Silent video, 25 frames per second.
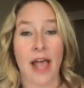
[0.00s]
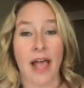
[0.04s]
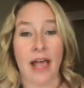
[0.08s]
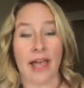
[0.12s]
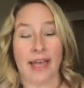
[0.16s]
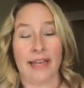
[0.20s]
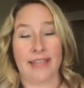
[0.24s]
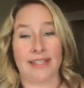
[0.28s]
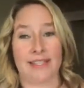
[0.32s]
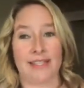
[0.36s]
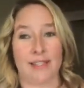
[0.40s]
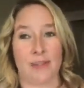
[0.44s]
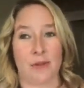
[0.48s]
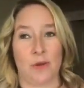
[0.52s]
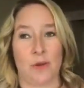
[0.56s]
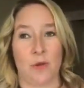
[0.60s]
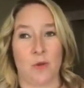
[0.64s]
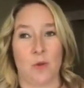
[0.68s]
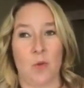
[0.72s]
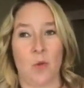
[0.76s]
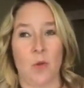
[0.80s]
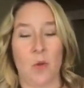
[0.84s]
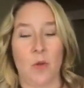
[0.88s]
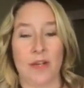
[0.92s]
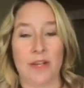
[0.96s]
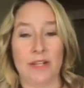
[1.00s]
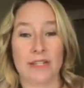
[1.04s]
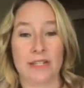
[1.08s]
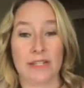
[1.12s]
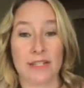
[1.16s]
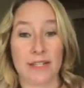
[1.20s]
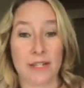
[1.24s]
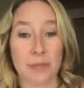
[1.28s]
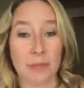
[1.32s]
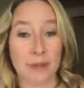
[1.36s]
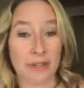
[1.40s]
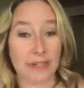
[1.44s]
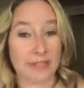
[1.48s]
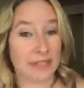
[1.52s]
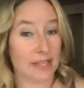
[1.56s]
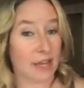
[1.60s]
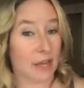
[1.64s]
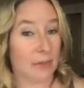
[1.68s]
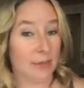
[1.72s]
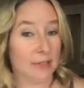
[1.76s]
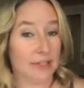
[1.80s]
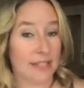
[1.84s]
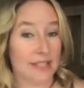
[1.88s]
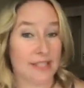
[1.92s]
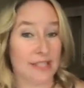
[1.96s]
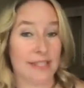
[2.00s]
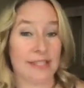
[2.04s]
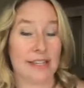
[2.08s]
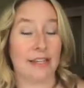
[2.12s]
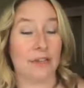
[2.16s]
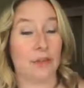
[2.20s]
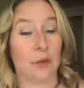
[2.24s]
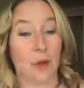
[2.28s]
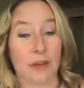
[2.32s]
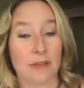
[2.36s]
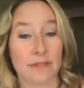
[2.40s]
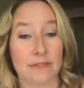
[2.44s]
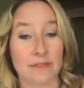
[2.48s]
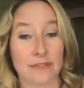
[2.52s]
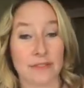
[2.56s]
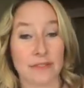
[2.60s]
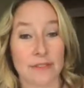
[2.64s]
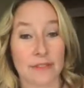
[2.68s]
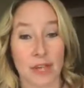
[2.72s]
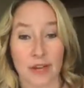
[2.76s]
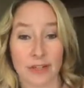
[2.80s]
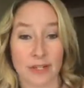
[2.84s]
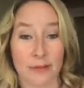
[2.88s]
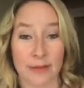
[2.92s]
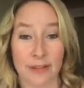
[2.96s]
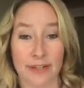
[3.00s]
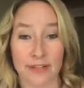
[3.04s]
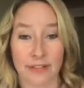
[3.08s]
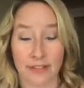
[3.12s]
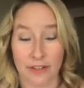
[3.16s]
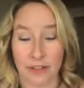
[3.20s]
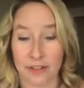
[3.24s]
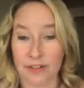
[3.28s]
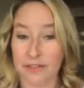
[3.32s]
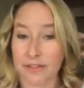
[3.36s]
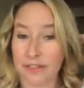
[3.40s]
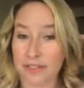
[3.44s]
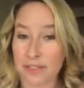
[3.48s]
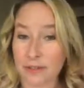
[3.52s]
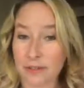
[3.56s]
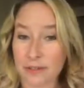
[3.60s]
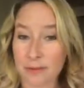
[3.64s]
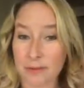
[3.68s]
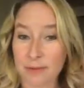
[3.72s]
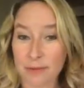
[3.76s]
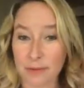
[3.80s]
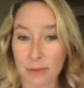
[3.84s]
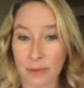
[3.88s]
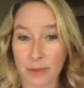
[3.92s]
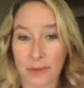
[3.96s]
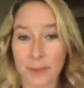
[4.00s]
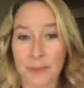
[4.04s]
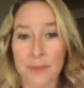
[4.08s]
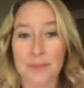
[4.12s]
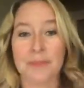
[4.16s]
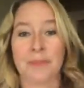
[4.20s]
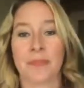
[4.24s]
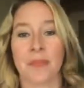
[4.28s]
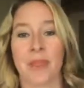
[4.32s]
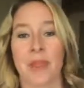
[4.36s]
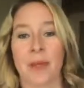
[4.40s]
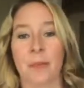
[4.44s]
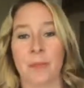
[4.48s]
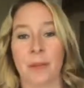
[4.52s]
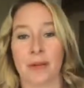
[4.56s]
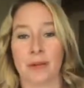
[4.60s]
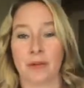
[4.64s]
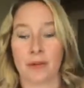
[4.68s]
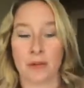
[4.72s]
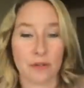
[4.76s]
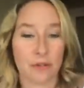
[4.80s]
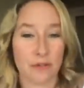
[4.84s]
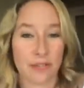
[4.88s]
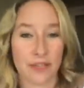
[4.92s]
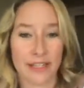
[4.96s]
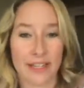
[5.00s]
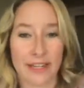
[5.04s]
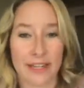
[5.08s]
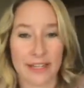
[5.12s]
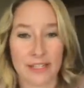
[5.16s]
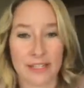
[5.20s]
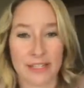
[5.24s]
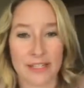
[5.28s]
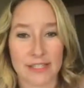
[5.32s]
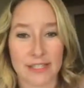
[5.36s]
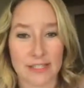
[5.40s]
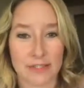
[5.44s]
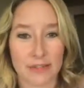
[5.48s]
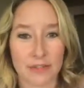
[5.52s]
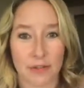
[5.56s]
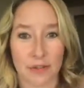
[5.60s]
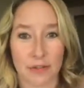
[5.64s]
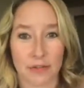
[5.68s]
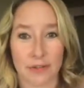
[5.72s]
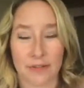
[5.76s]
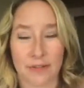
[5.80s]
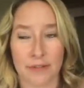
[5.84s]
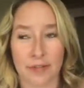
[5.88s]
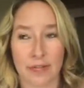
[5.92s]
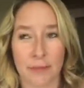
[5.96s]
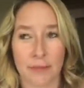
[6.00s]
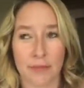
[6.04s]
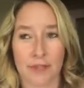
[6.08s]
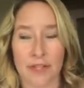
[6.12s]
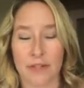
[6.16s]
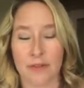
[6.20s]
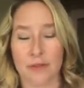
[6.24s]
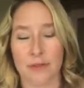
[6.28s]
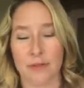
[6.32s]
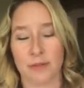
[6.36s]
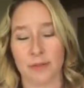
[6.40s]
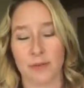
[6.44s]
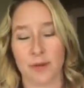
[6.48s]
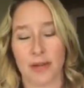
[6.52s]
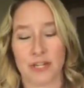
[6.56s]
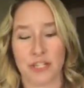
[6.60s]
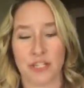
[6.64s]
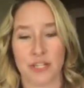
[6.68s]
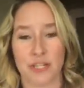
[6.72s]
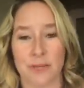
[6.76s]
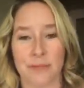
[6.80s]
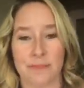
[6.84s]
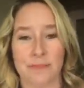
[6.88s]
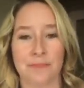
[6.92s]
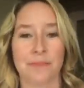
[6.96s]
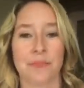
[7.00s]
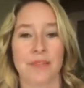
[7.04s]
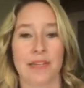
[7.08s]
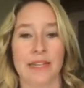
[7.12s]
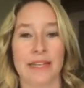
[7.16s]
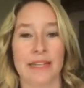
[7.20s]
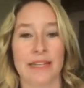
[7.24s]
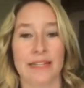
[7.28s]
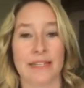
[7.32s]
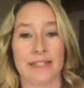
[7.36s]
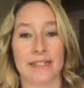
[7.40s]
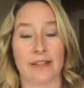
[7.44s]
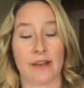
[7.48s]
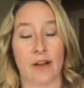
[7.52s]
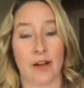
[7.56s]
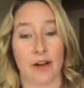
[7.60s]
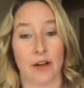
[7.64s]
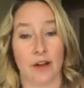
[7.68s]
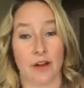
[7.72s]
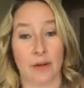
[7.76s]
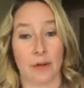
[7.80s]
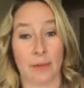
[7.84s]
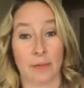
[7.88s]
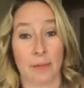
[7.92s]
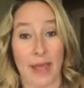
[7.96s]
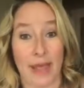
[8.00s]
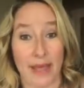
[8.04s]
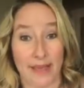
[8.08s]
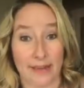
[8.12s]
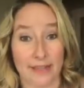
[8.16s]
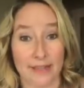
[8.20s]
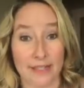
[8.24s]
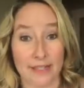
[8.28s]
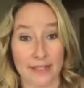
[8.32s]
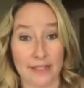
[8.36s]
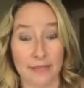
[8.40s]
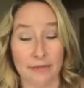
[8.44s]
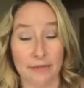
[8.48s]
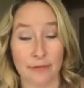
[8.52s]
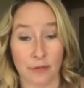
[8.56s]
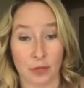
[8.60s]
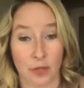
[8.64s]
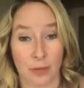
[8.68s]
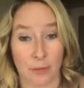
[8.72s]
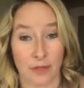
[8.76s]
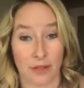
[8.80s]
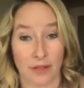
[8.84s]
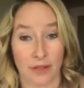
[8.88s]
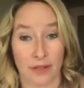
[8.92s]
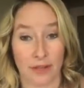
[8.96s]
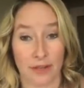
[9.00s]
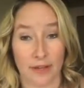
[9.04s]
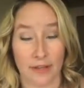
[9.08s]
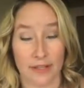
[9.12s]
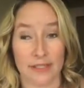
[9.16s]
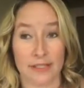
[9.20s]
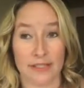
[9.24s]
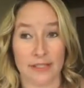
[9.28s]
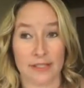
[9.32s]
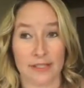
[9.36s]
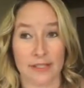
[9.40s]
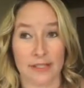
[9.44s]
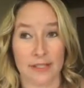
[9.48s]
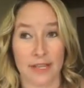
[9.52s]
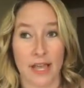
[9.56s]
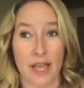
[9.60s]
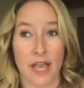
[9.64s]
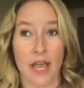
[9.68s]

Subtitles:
And so what Seneplex Complex is, I know I've talked about it in other videos before, but I'll go over it again just, you know, if anybody new is watching. It is our patented formula. It's